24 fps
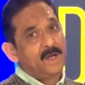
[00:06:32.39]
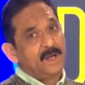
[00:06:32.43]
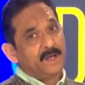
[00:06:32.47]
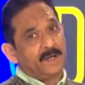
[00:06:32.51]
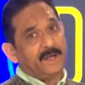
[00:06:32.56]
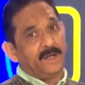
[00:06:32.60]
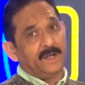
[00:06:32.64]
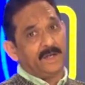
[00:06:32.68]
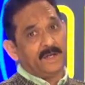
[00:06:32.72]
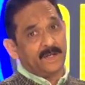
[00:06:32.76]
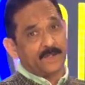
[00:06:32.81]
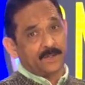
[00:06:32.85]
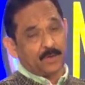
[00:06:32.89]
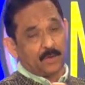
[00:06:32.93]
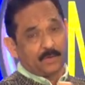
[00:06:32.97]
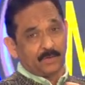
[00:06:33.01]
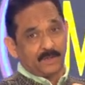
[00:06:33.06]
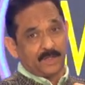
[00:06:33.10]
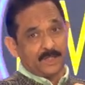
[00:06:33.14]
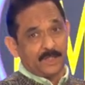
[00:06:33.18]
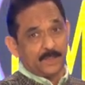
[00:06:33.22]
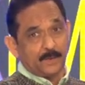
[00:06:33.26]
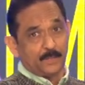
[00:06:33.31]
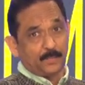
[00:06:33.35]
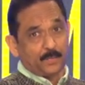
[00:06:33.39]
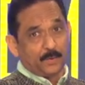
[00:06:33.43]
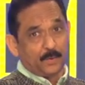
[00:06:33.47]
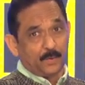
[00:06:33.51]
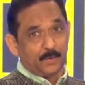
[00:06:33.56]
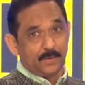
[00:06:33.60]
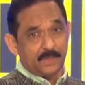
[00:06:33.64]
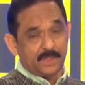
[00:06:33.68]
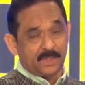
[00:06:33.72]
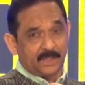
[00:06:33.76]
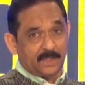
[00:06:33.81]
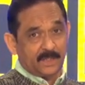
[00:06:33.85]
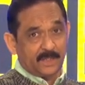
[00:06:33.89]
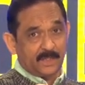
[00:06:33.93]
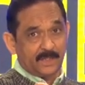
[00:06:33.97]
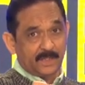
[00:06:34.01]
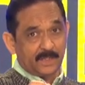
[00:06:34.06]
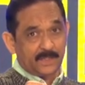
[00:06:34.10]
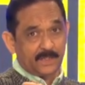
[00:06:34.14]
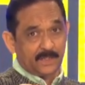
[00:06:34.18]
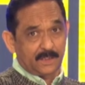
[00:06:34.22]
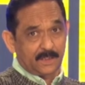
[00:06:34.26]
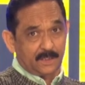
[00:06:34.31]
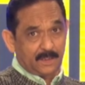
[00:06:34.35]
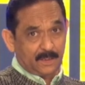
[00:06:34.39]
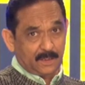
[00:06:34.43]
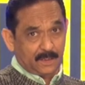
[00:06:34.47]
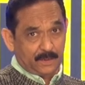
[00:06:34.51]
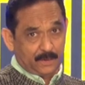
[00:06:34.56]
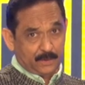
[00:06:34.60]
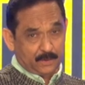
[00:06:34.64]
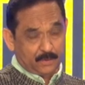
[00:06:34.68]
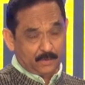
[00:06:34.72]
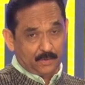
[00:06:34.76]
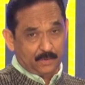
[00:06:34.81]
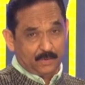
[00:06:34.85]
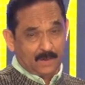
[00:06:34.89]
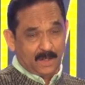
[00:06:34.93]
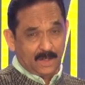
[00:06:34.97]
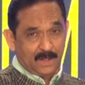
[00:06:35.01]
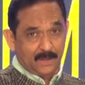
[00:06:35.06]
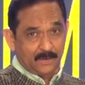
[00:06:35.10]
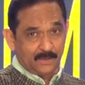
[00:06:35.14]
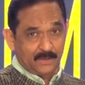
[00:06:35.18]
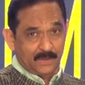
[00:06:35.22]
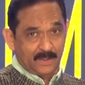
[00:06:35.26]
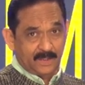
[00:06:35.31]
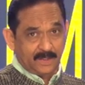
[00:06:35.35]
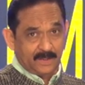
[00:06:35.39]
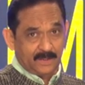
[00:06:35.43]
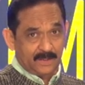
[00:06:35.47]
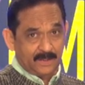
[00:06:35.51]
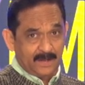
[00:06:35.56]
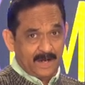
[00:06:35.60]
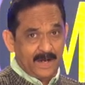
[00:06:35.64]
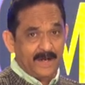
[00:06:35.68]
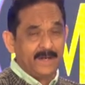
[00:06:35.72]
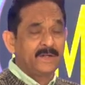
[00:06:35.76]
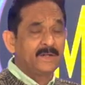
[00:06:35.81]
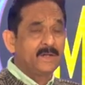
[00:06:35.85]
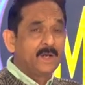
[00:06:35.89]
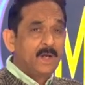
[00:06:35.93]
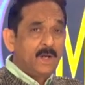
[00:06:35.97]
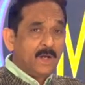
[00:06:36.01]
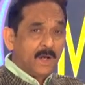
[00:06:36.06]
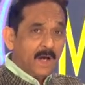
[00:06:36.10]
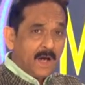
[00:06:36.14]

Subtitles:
He is on this post since 2009.